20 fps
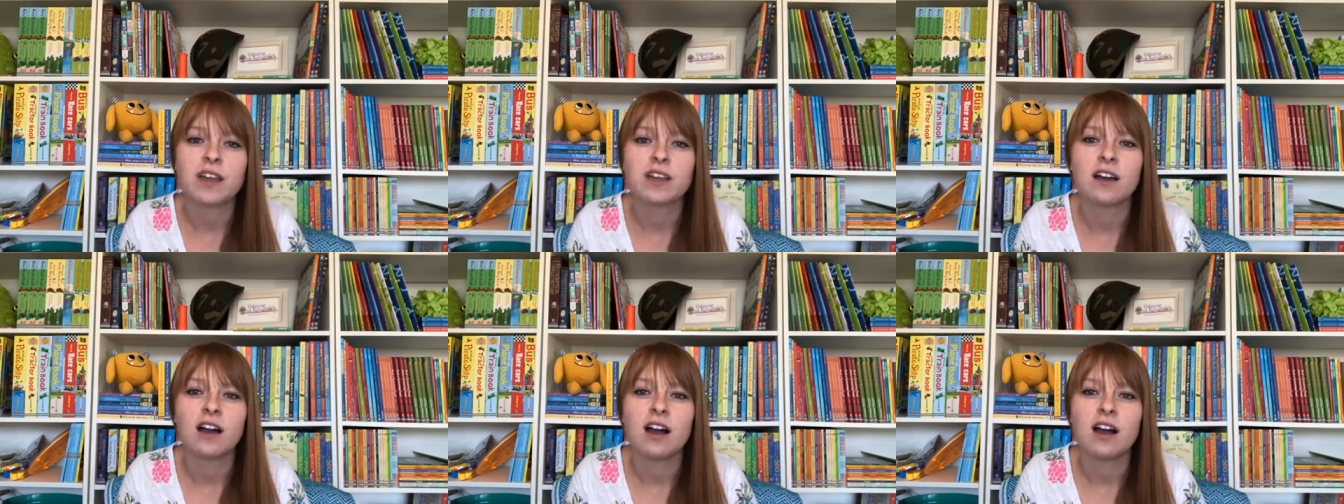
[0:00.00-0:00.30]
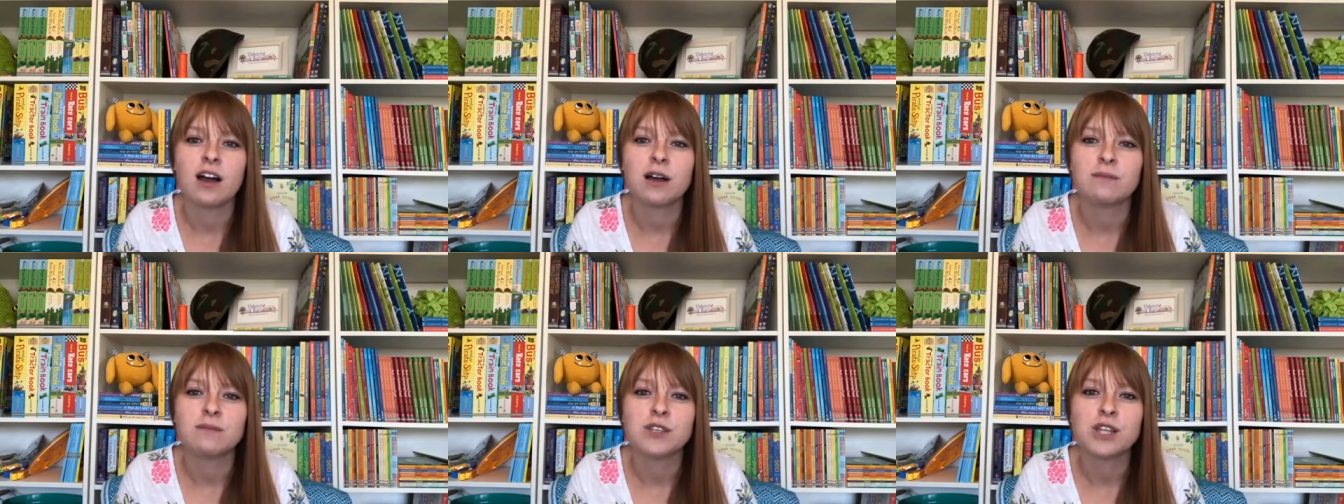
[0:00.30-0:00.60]

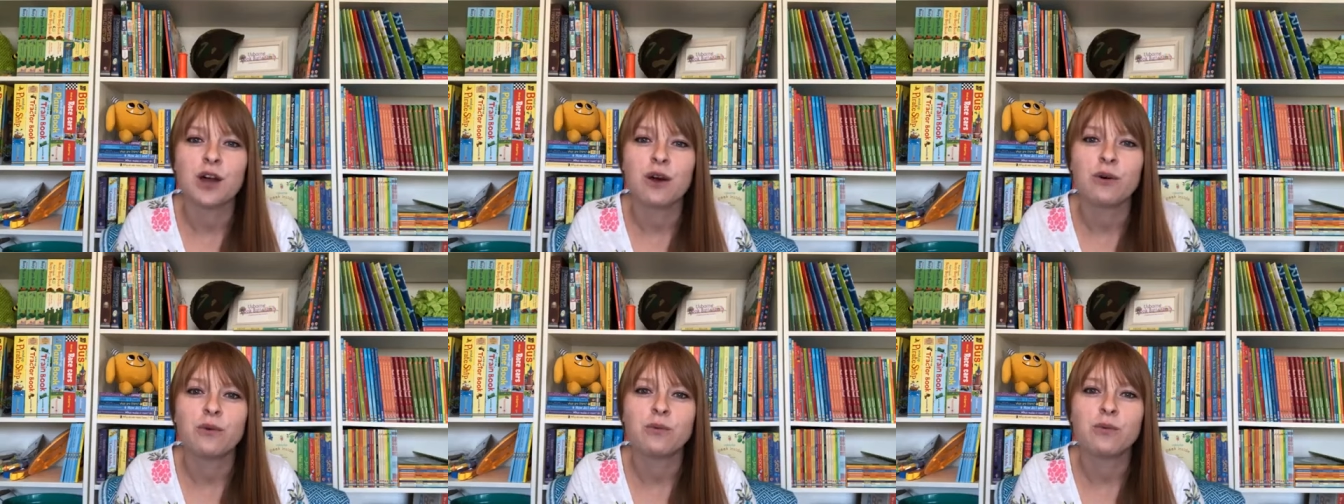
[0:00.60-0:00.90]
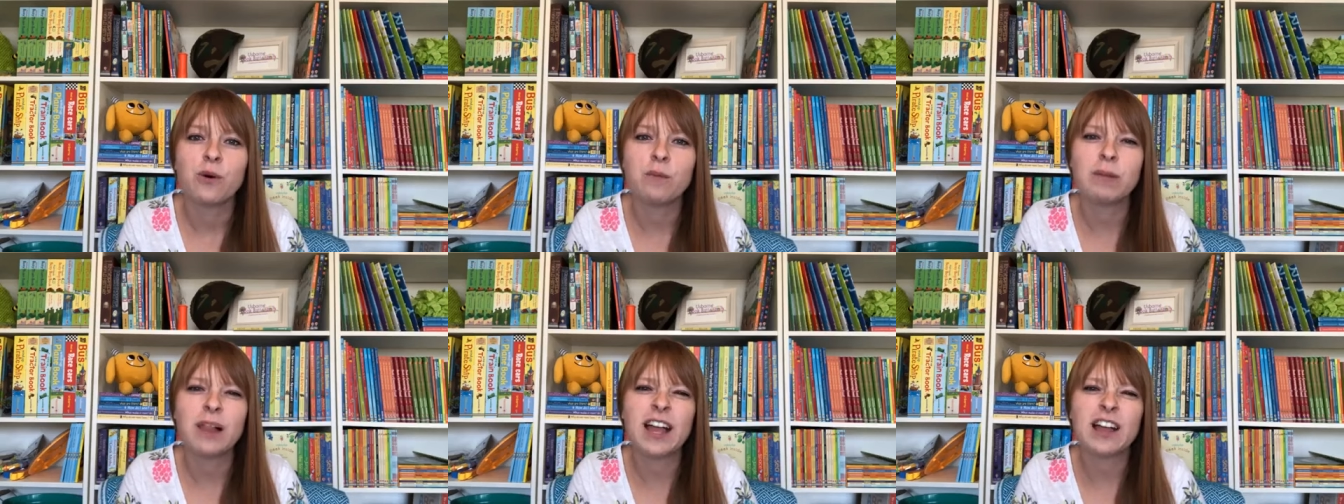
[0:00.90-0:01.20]
Um, so
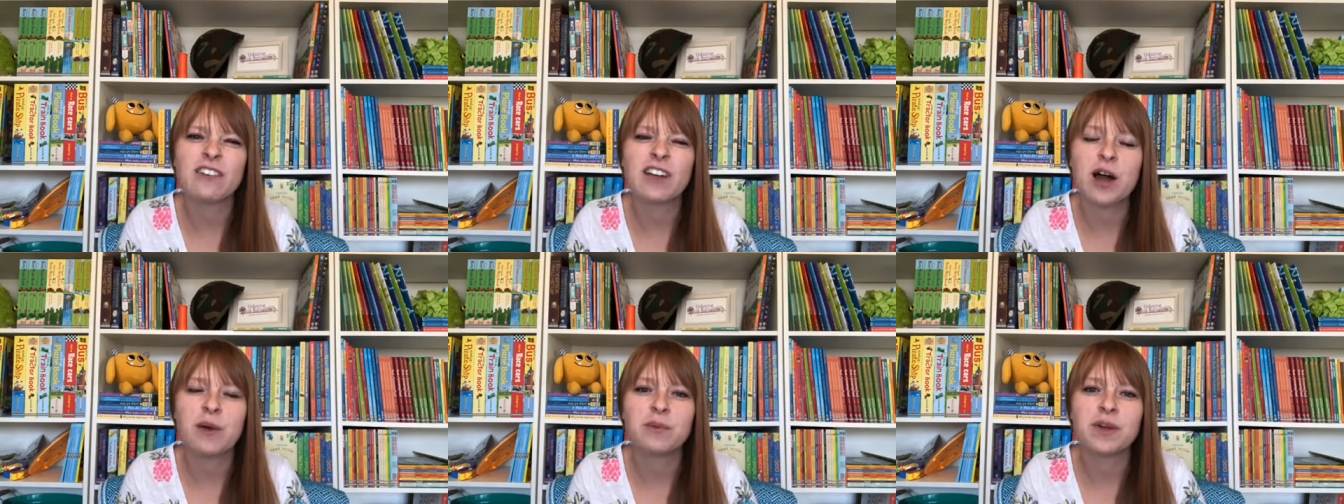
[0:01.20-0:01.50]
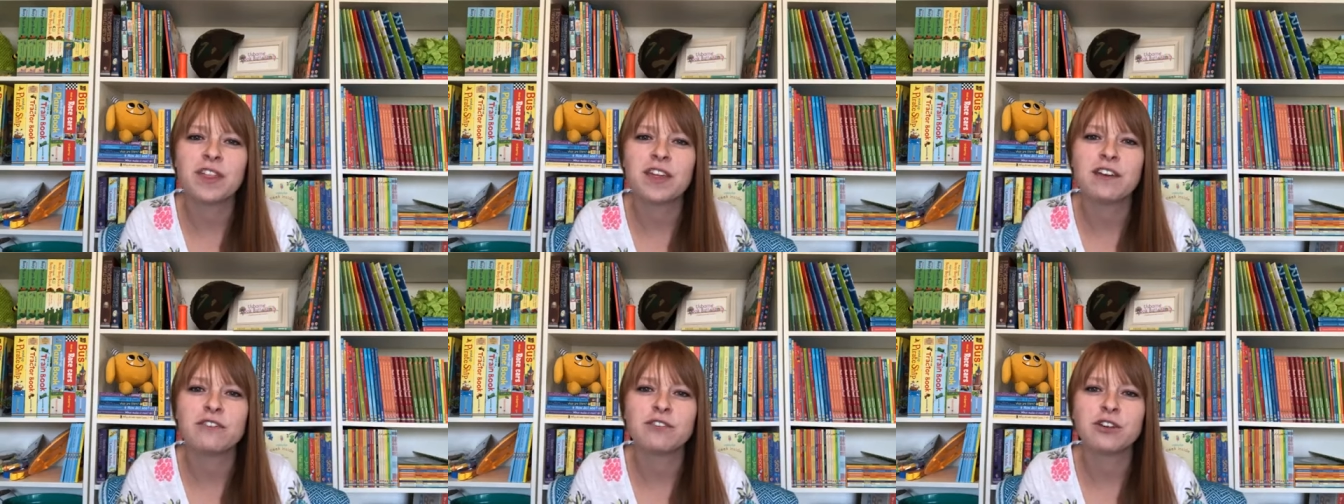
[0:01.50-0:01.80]
we'll play around
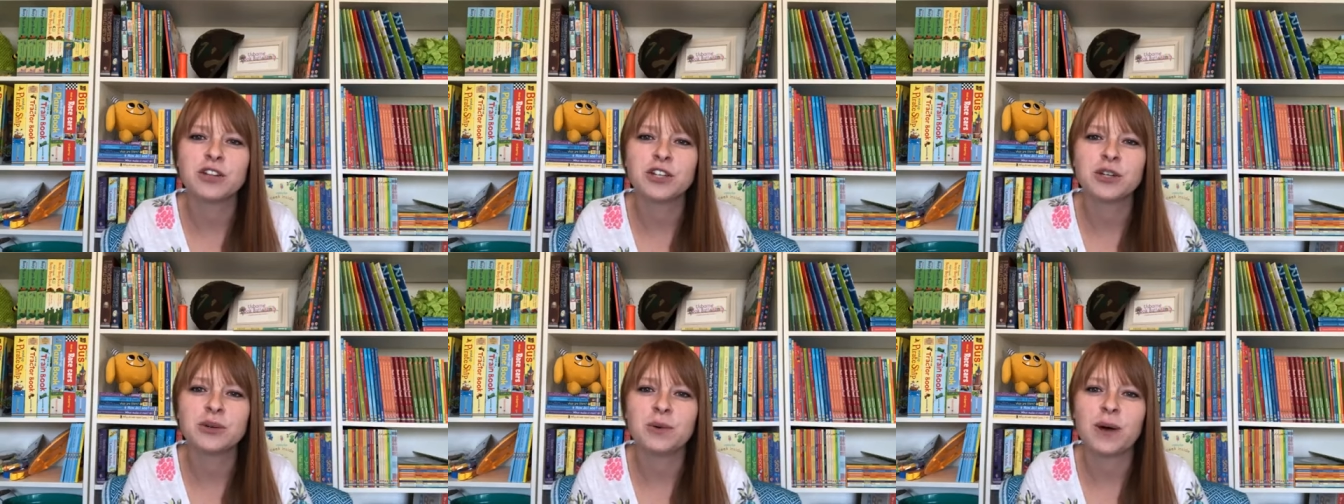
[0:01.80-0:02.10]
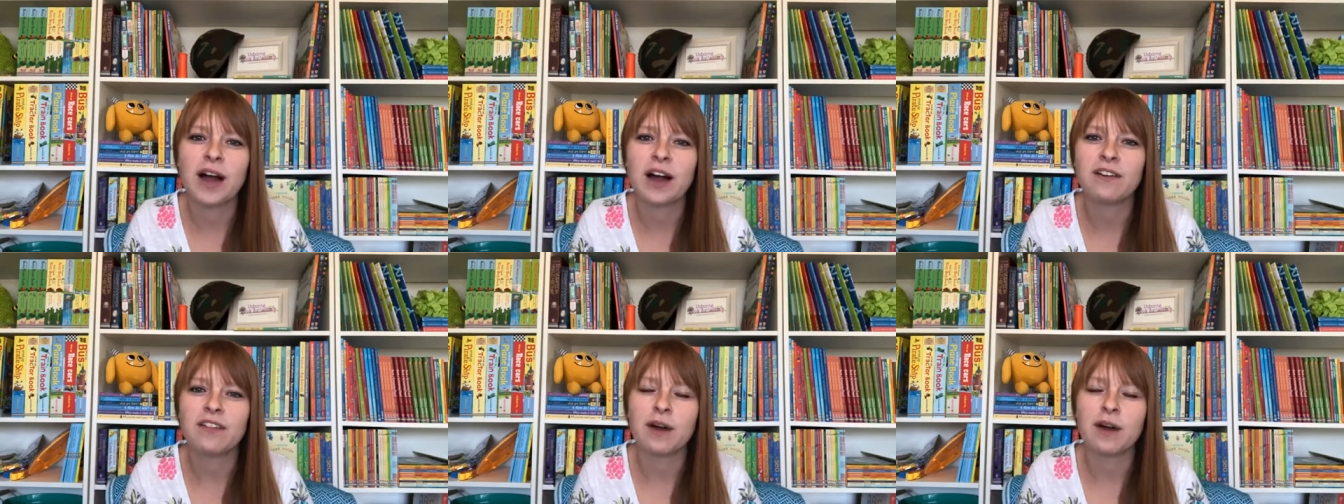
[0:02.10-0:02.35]
with it for a little while.